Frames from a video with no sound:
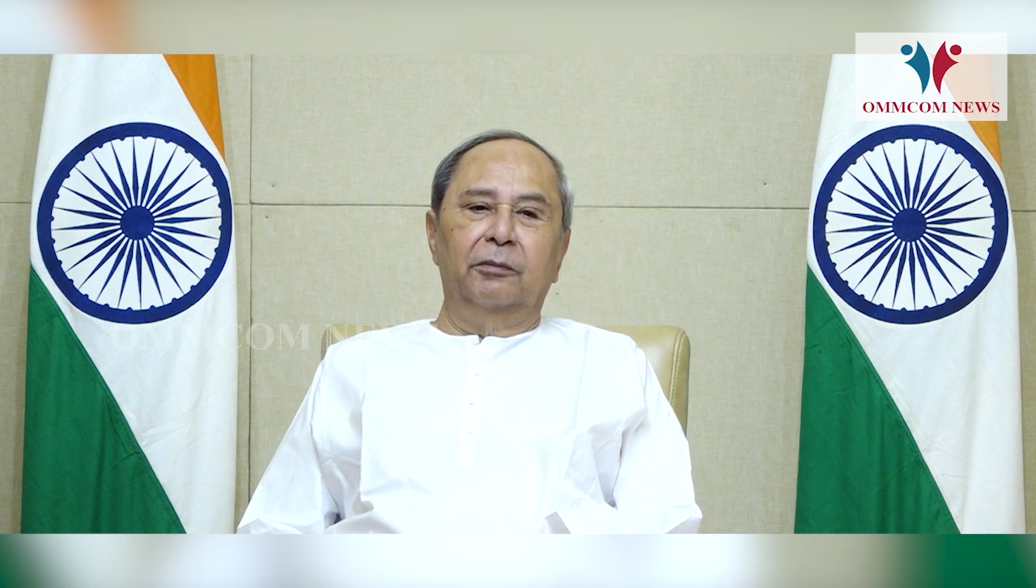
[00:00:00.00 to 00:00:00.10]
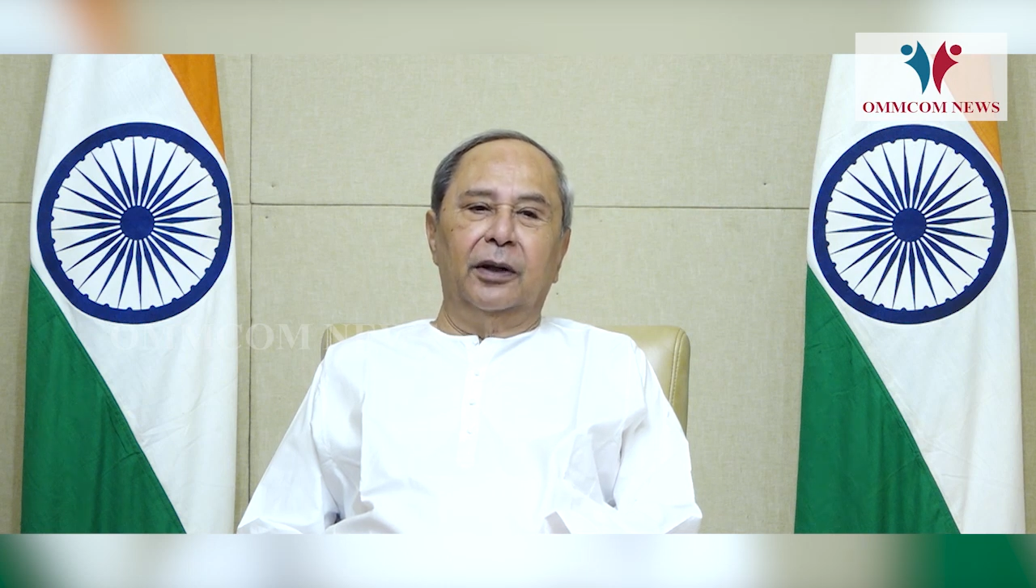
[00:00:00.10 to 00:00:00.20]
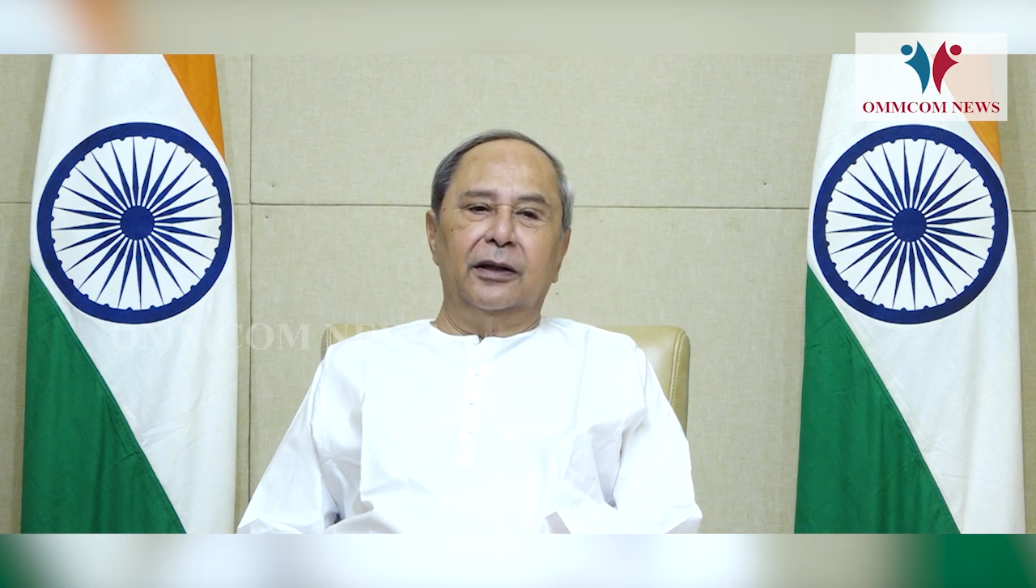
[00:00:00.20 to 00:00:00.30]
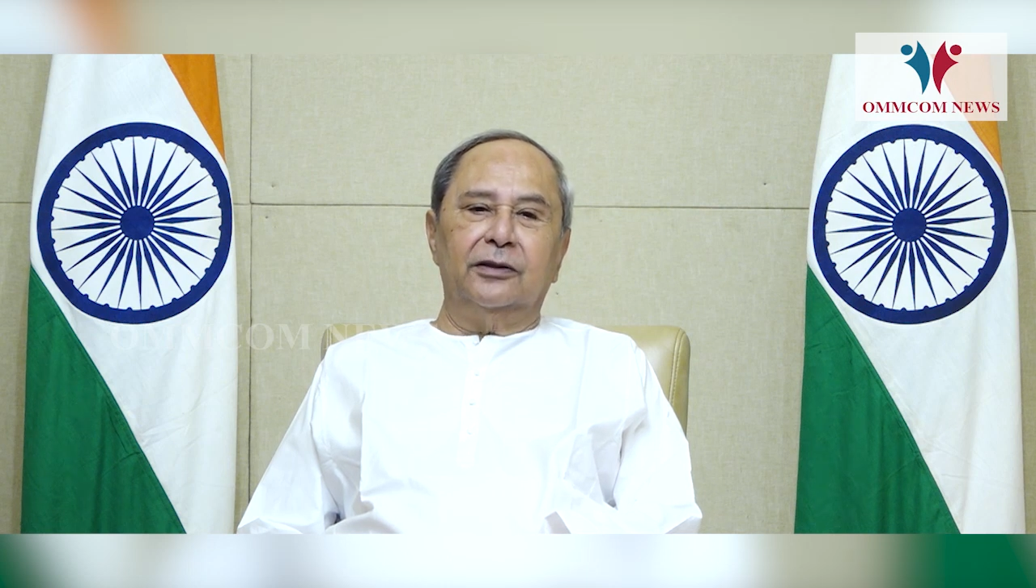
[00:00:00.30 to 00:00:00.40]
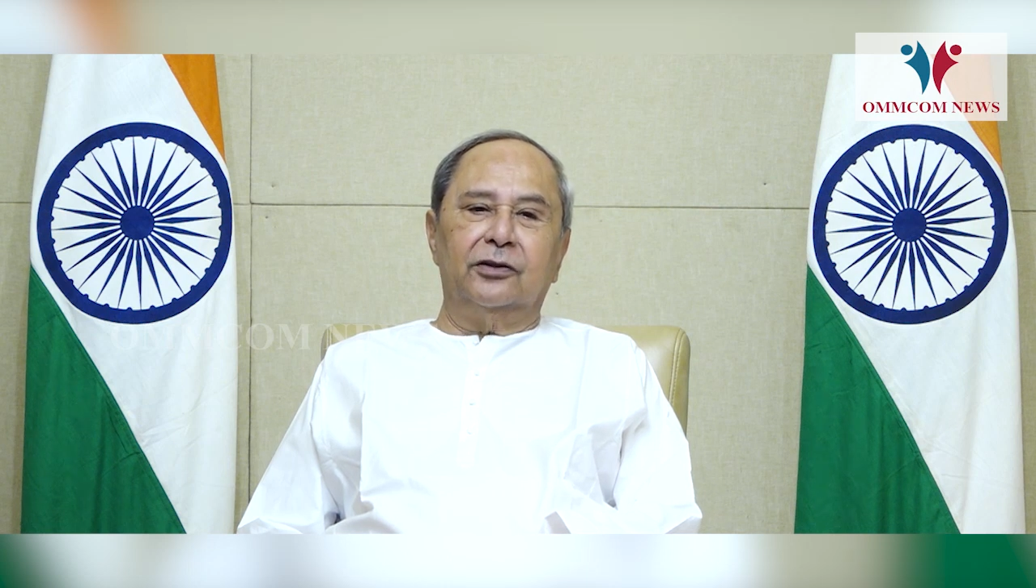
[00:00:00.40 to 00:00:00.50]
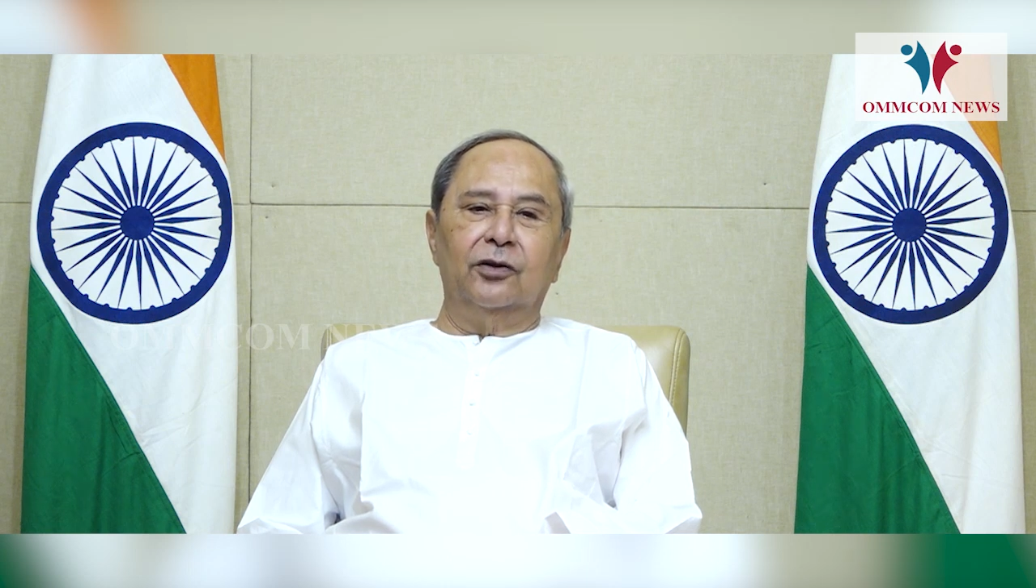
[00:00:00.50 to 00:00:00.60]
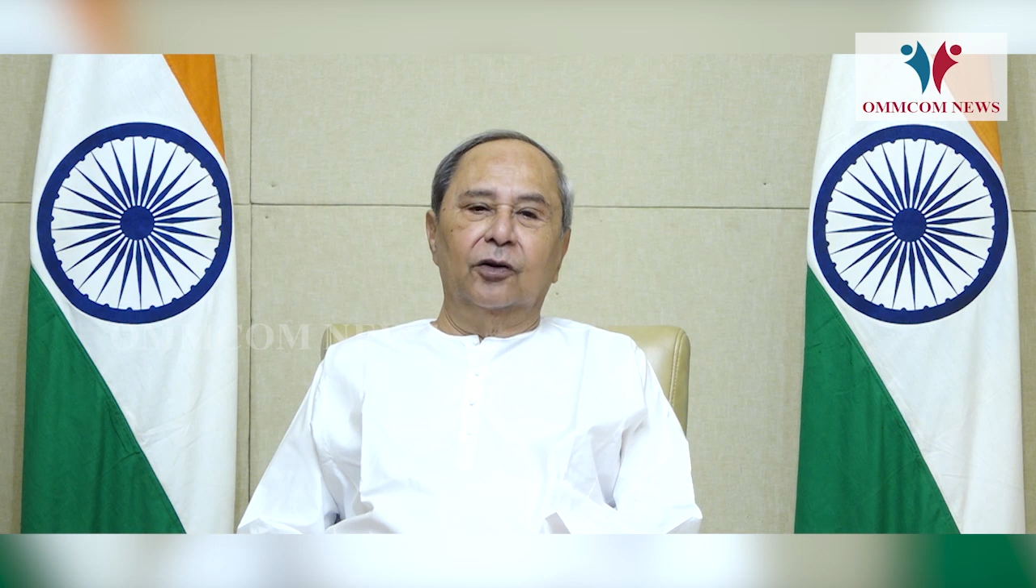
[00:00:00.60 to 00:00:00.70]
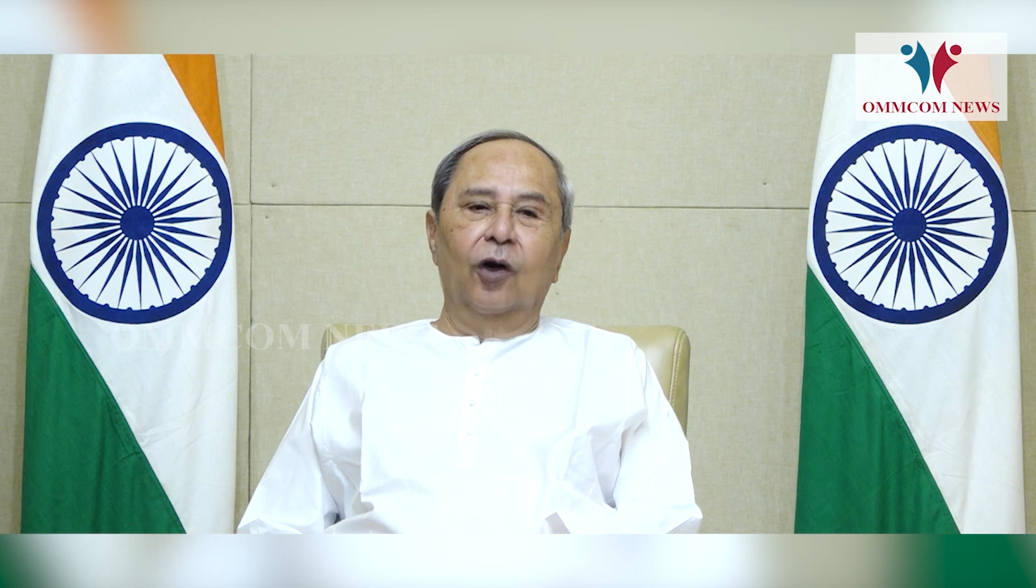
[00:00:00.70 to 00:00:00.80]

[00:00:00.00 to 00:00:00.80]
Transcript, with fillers: based